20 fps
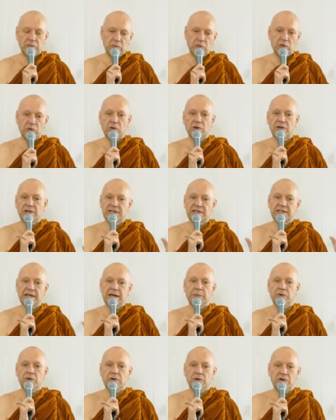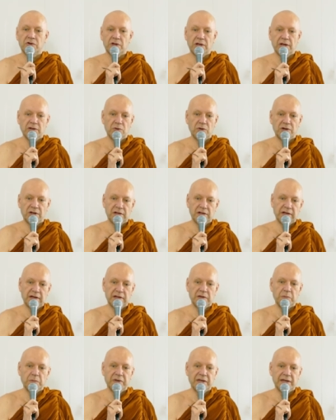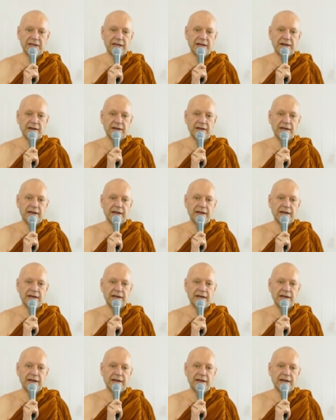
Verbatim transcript: You're going to stay put. You're going to kind of be here.